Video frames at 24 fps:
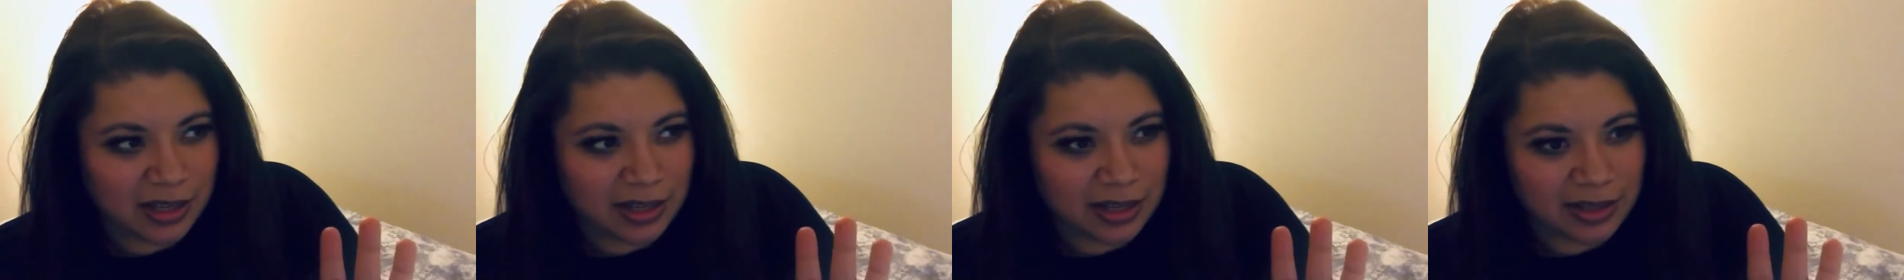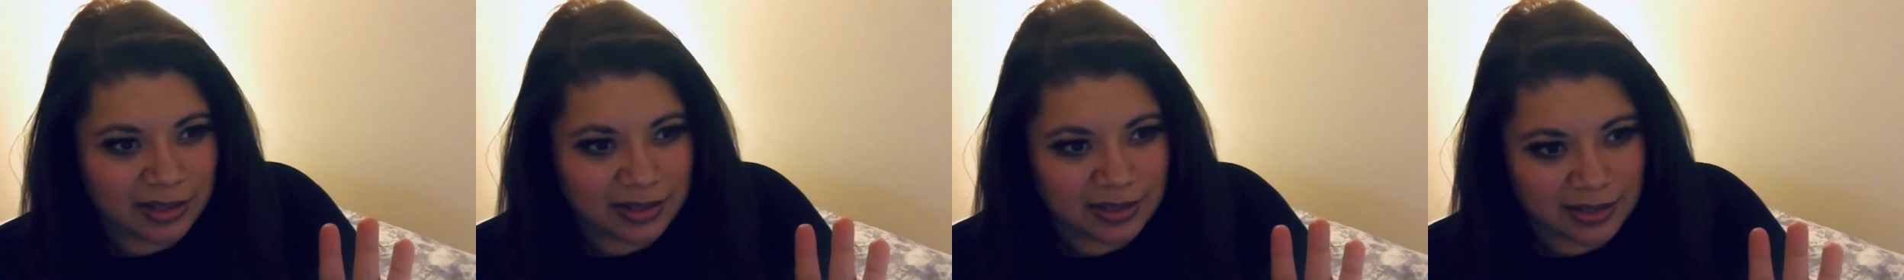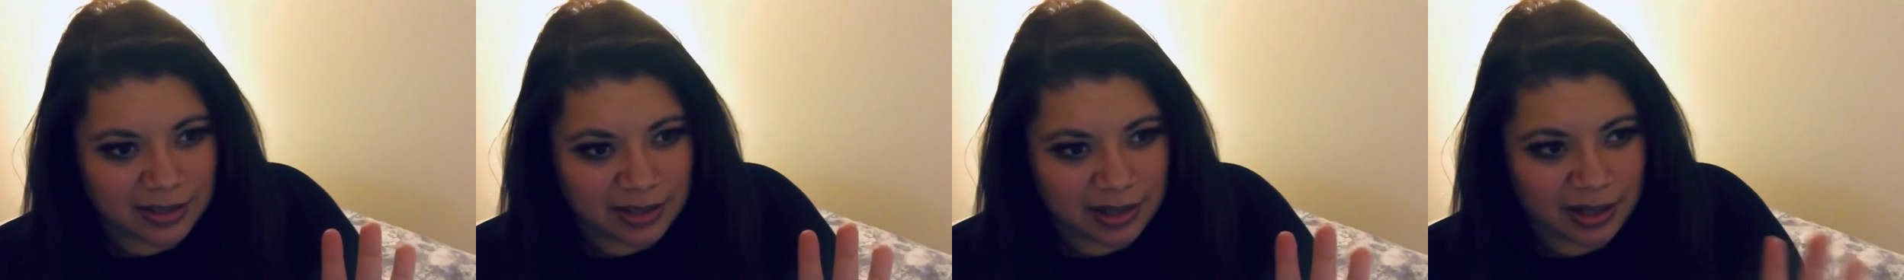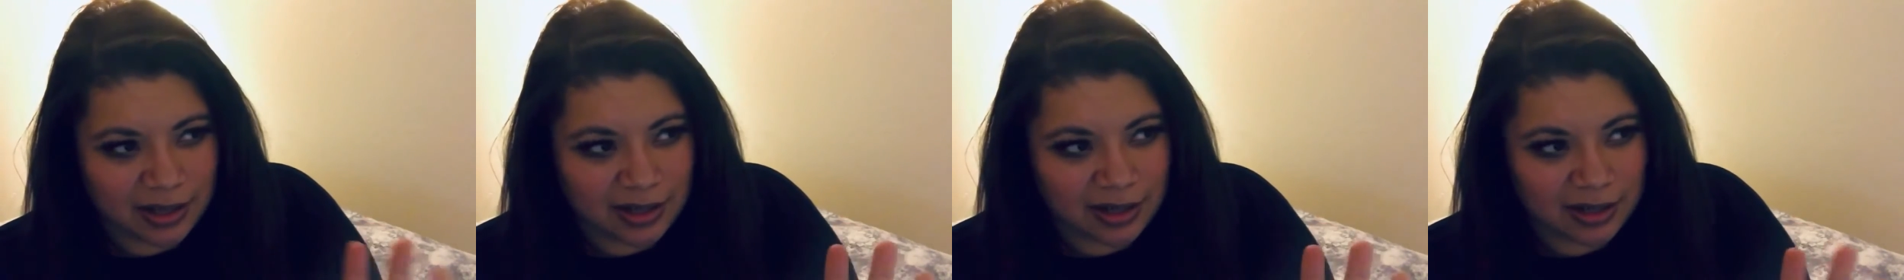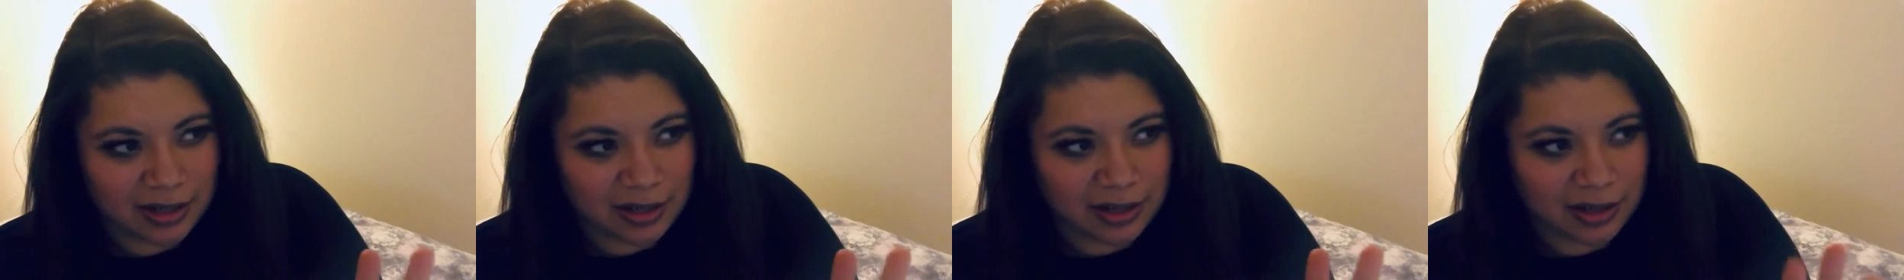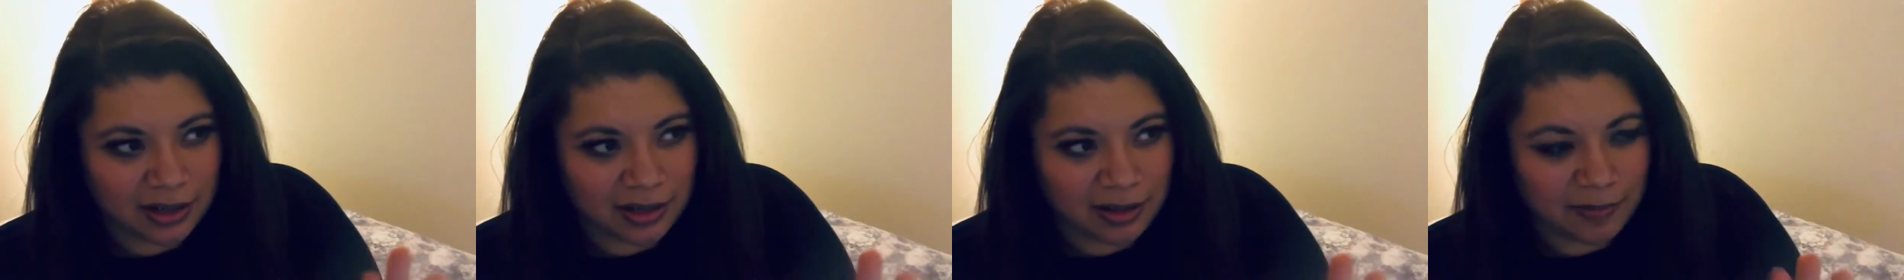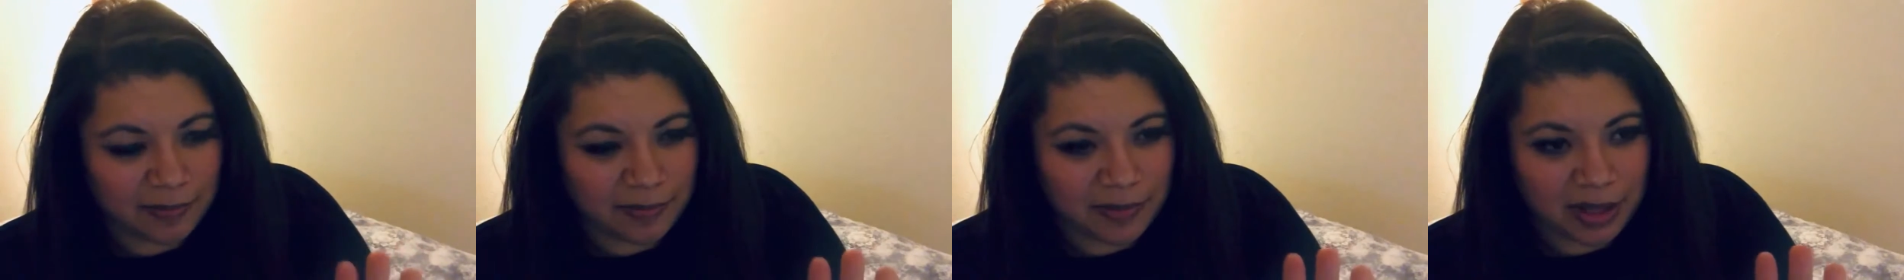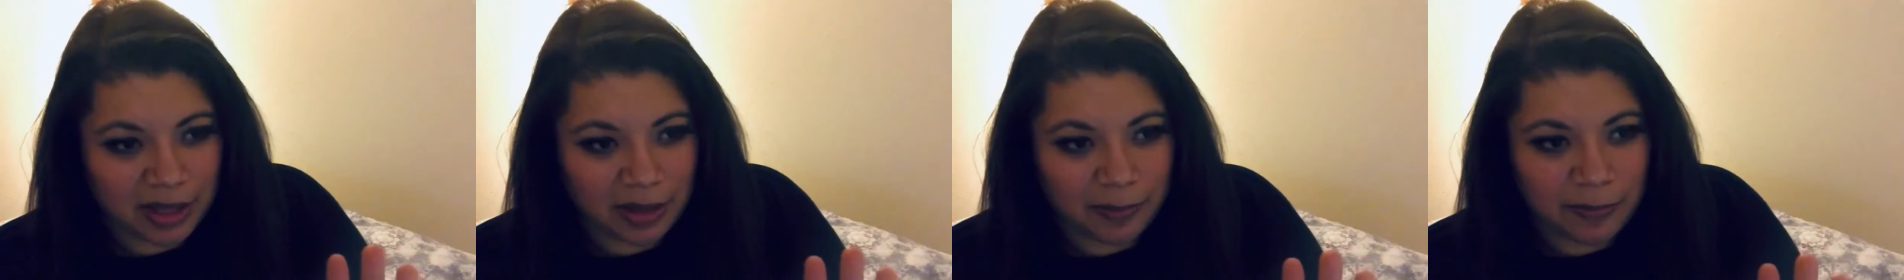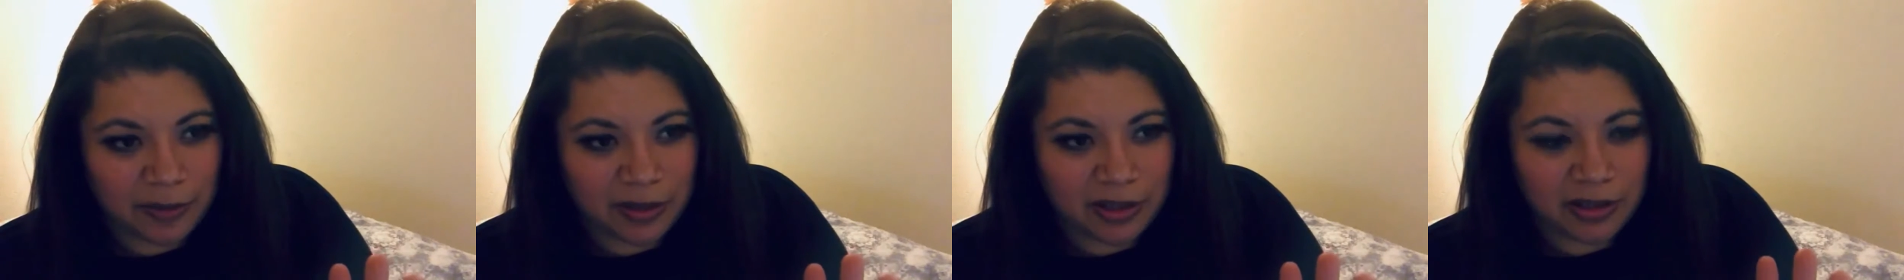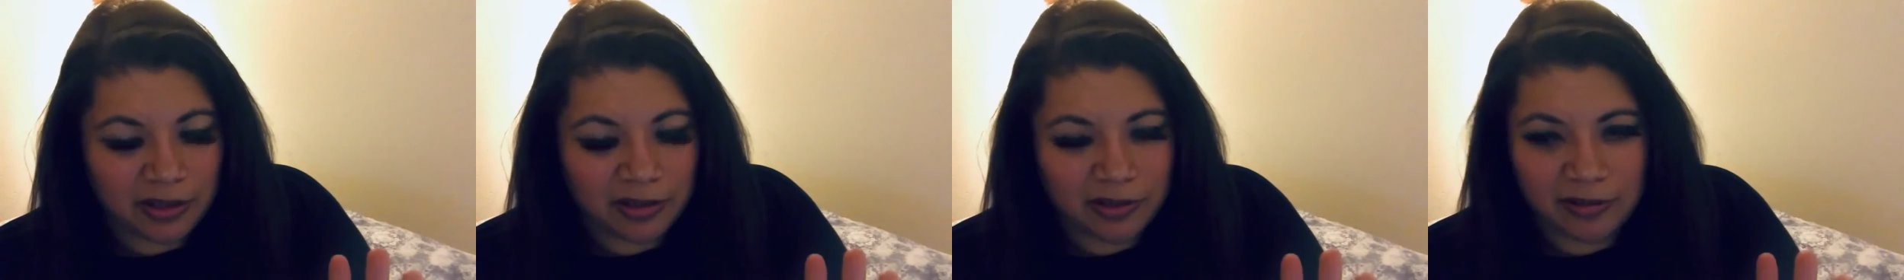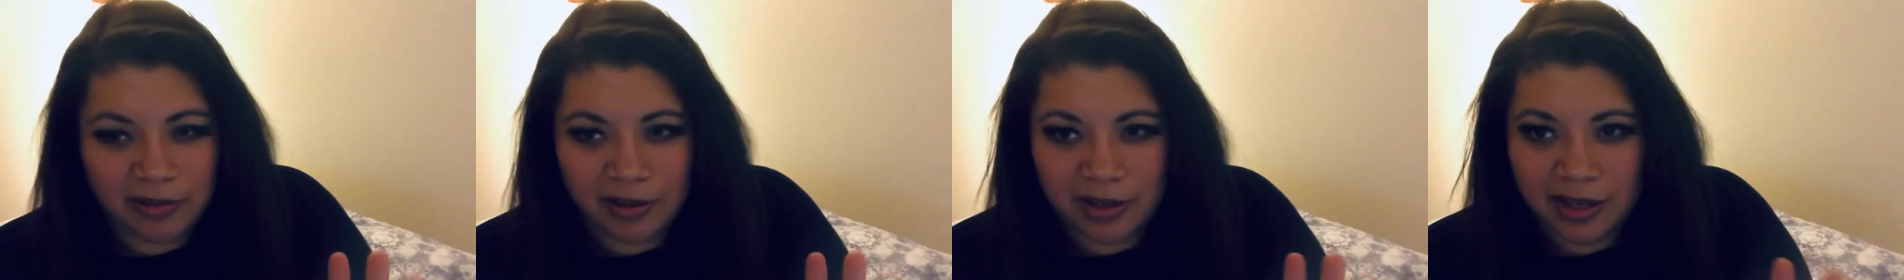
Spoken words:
it's not helping you.